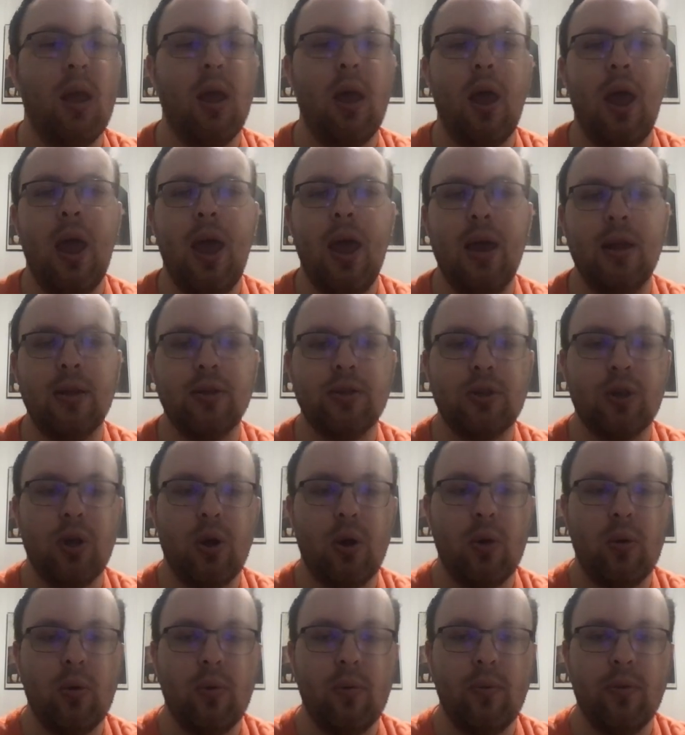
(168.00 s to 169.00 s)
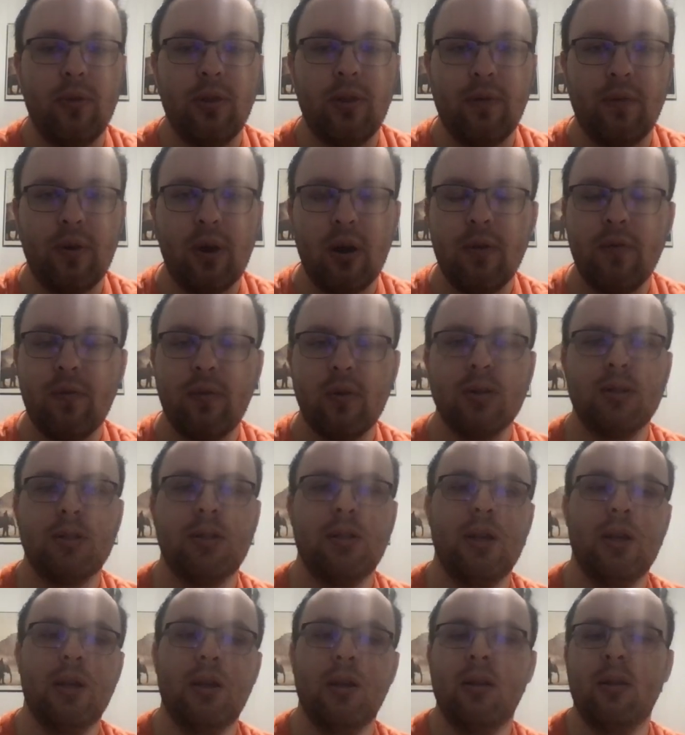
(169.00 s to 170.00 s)
And so the very first
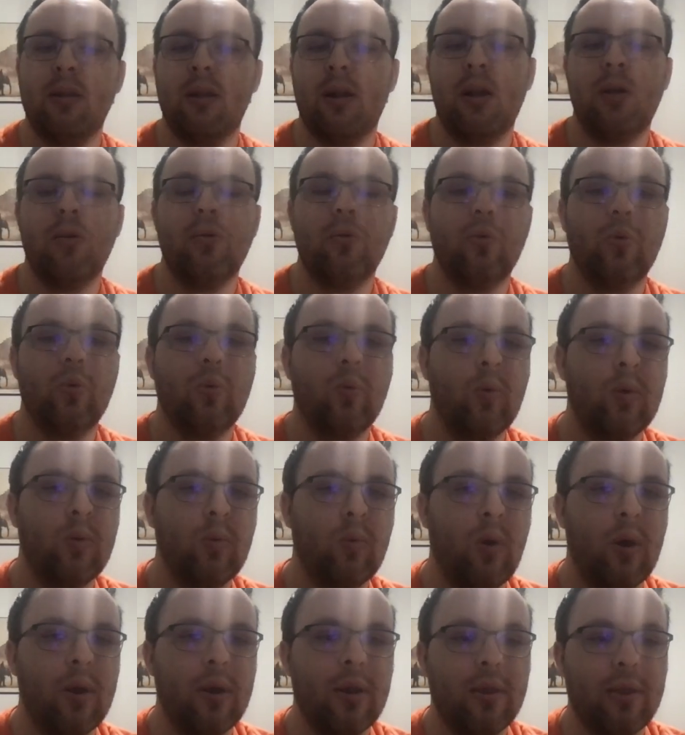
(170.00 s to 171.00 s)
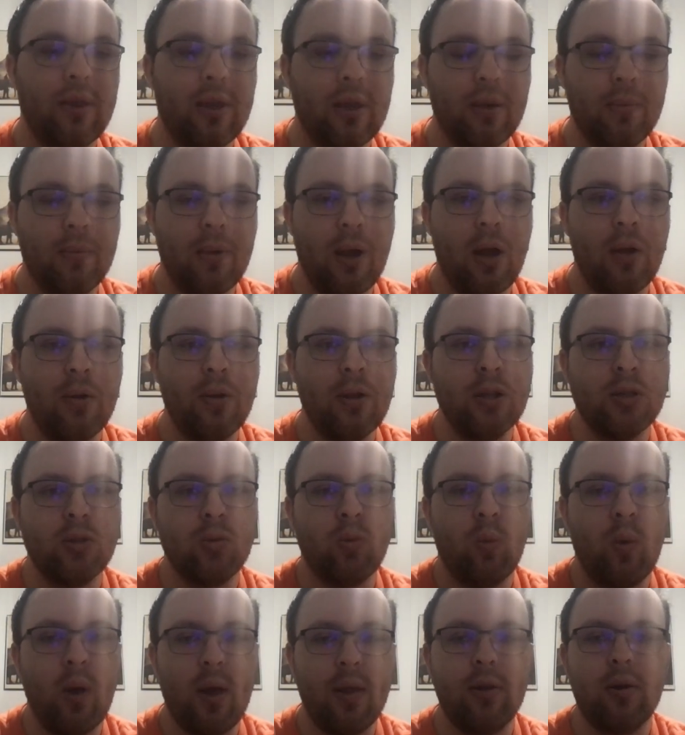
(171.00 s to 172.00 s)
thing that I would want to think about is
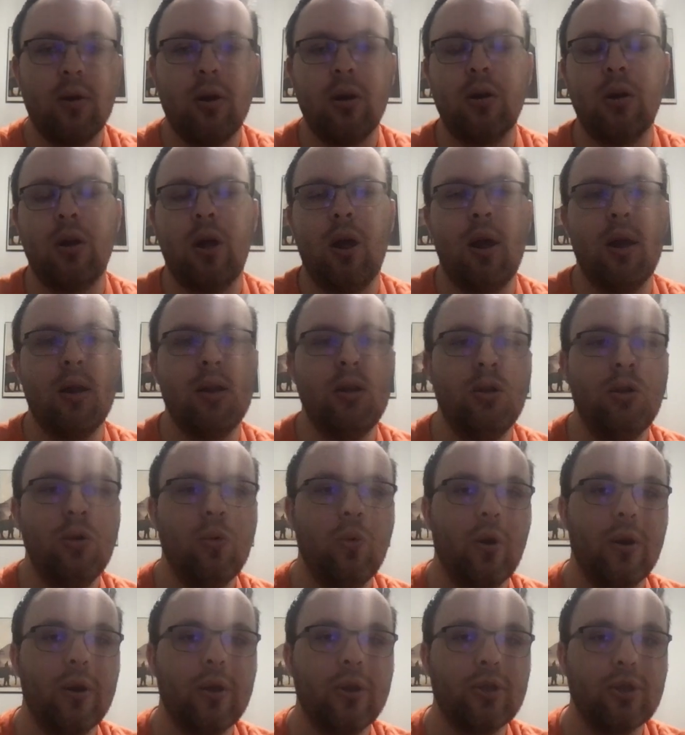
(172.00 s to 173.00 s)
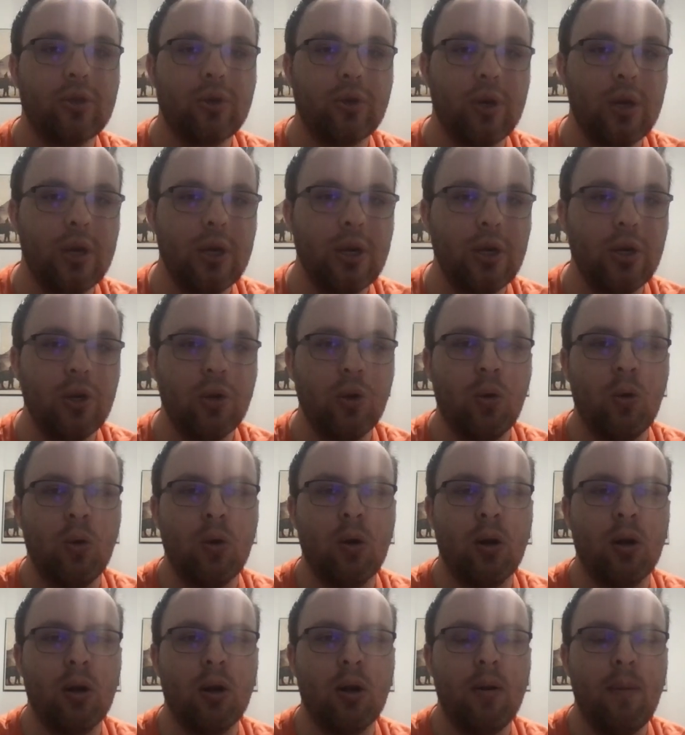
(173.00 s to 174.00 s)
whether or not you want to treat
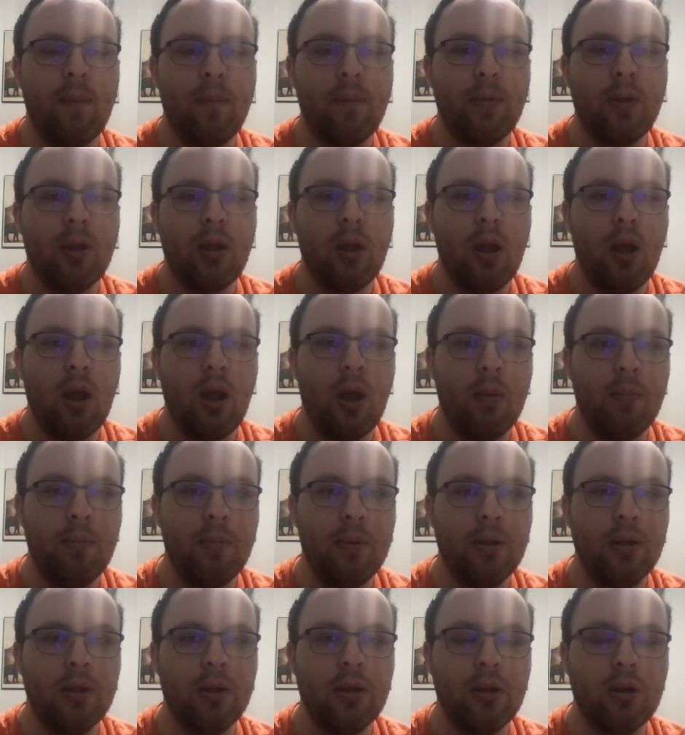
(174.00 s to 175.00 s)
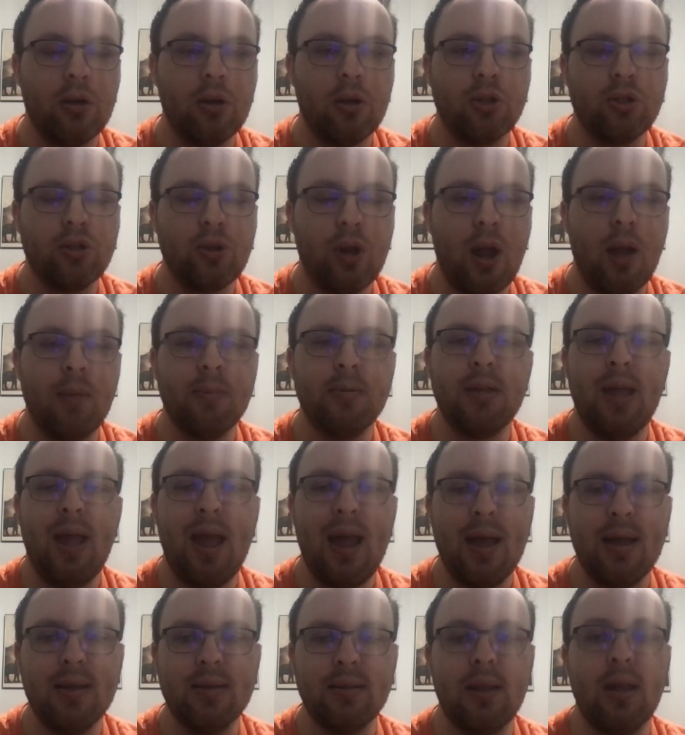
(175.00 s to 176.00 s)
your traps
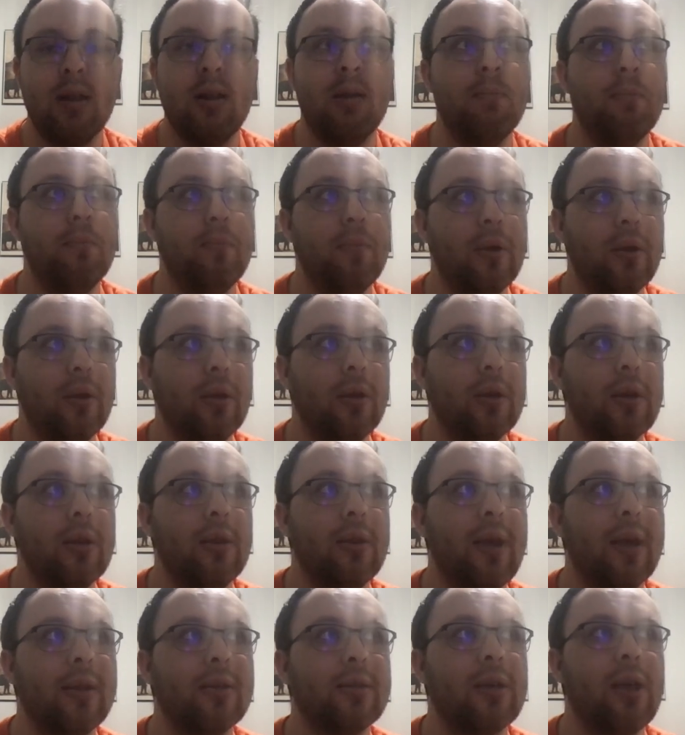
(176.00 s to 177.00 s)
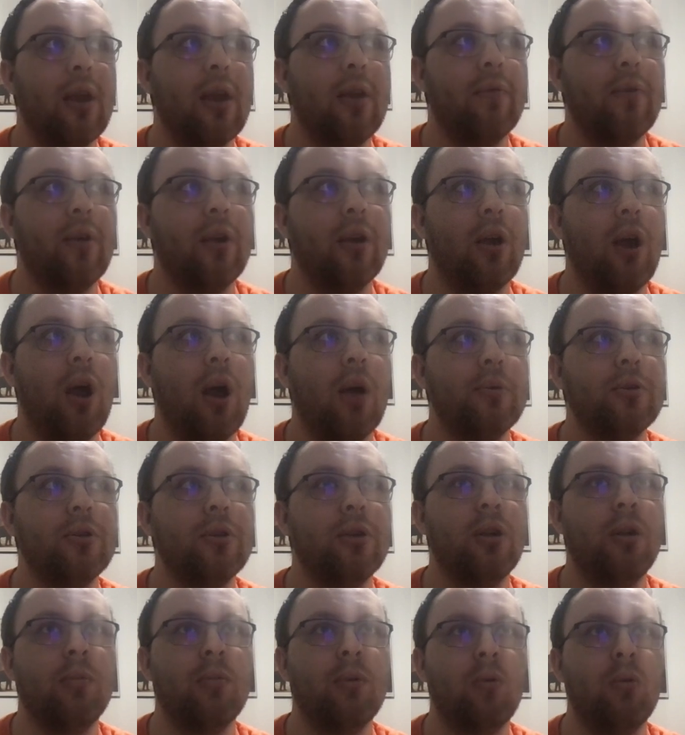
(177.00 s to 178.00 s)
as an ability. That's kind of like option
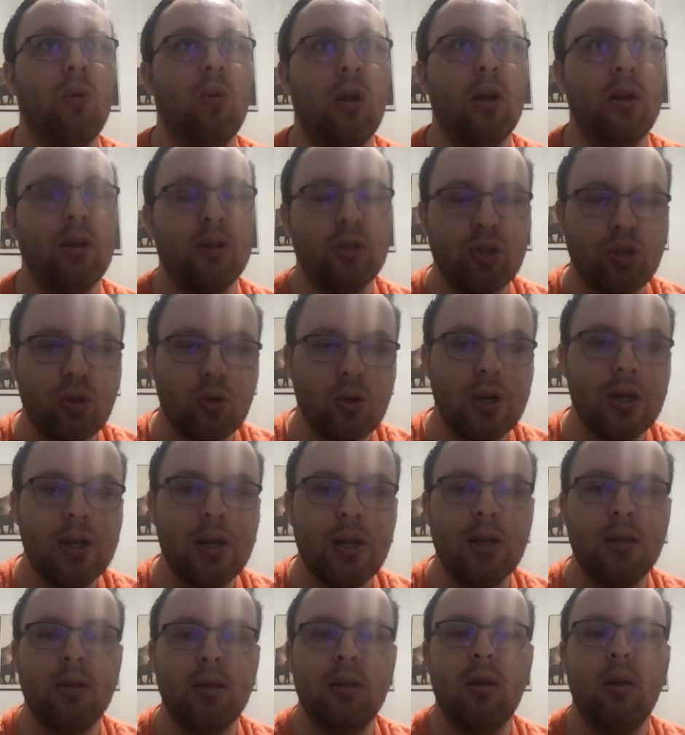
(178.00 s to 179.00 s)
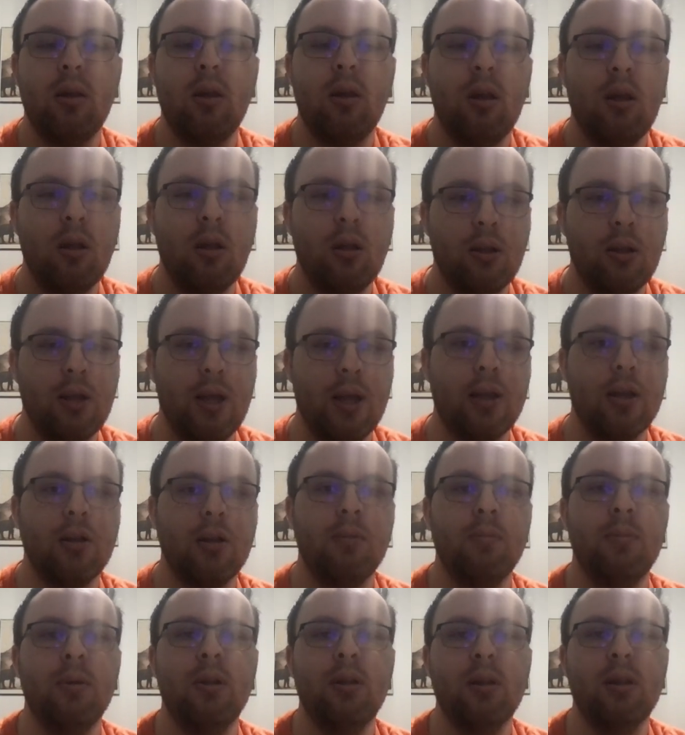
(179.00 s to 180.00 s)
number 1. Treat it like an
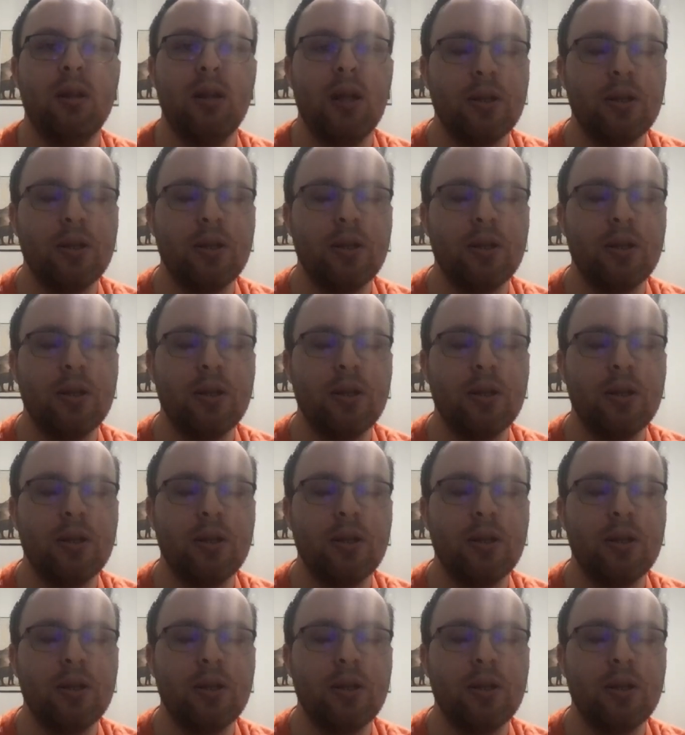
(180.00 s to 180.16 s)
ability.